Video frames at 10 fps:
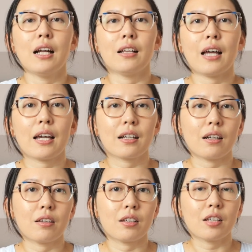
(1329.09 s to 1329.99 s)
Like
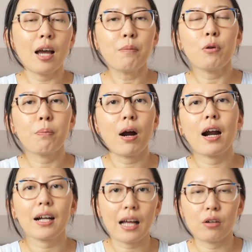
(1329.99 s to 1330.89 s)
the Temple
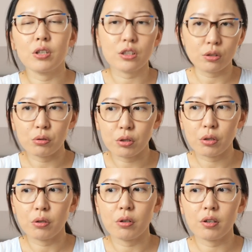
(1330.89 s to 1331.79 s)
Bar Gallery
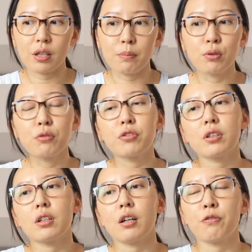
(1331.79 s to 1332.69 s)
Studio, they moved
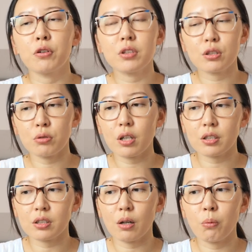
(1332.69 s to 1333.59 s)
a few
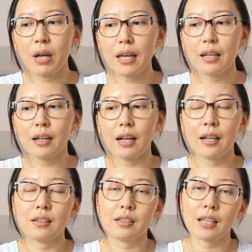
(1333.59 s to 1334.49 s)
districts away,
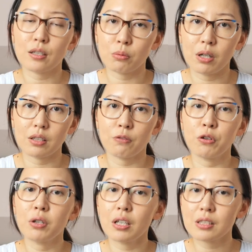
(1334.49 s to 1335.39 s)
and guess what? A
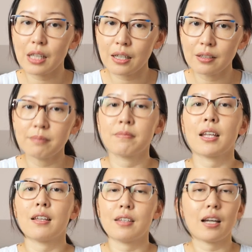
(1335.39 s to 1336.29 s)
few years later,
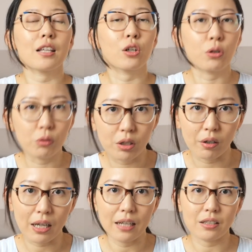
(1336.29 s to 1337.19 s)
they are in a good
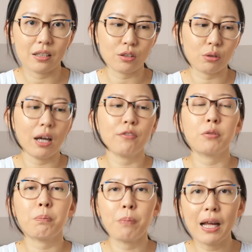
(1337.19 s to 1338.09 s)
location. So you have
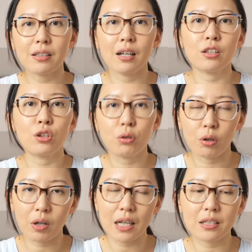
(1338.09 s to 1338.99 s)
to bet on a new
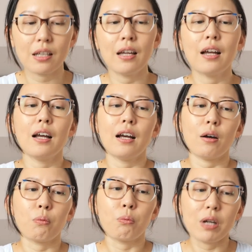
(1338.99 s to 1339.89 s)
location,
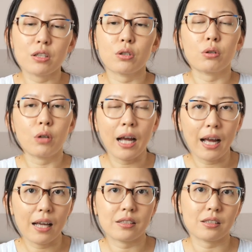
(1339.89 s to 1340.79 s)
which
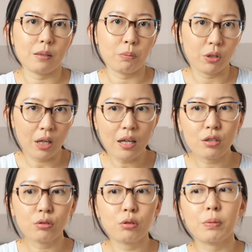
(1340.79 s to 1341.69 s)
has
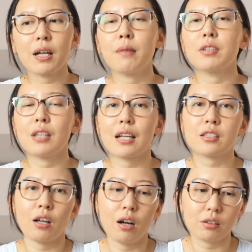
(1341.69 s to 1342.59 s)
potential to become the
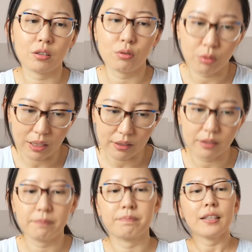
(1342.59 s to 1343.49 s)
next hot trend.
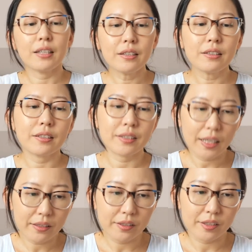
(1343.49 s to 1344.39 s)
Then the
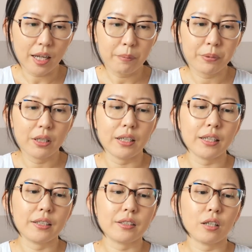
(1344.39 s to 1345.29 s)
second step
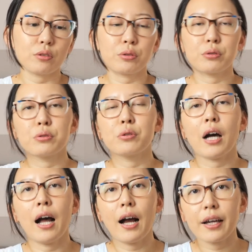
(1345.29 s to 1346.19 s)
is to
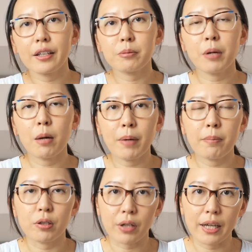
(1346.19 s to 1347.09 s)
hire
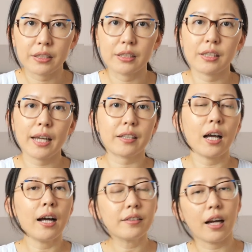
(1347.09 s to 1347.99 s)
pop-up locations like the
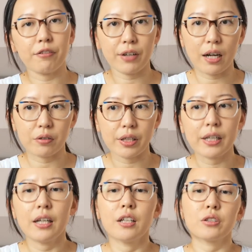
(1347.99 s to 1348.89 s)
Hang Tuff Gallery.
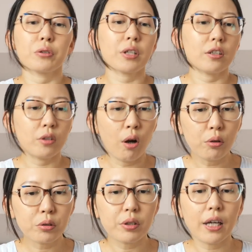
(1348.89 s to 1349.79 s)
So you can
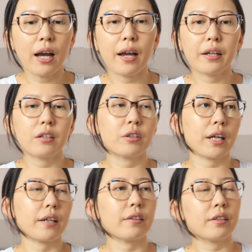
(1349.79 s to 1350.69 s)
totally hire,
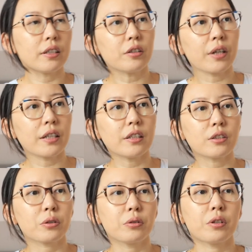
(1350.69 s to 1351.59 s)
okay, this location
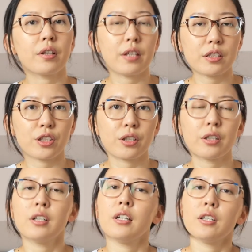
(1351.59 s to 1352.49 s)
is good this
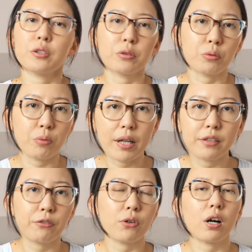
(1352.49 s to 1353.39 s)
year. You
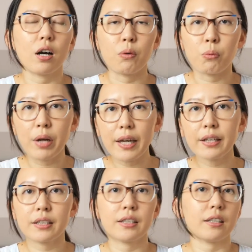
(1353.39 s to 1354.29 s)
rent for a
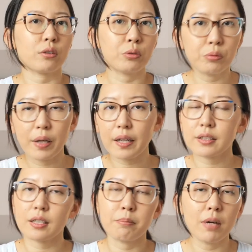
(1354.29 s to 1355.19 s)
week, 2
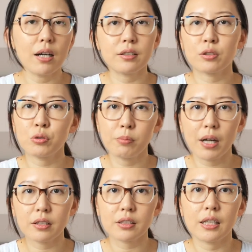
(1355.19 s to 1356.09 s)
weeks, a month, 2
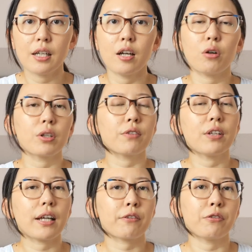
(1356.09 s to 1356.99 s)
months, or
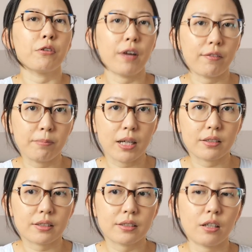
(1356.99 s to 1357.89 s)
even like 4 or 5
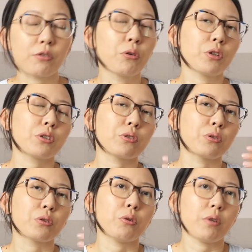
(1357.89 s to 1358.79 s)
months. Of course,
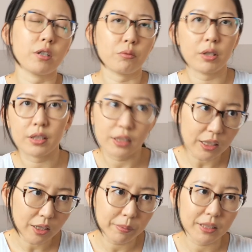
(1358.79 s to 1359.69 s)
you don't want to rent a
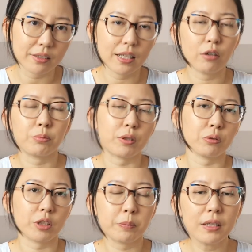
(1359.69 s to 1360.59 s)
year because that would be
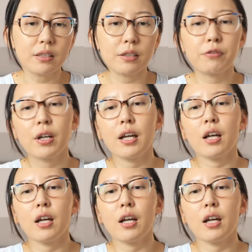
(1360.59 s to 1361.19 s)
too expensive.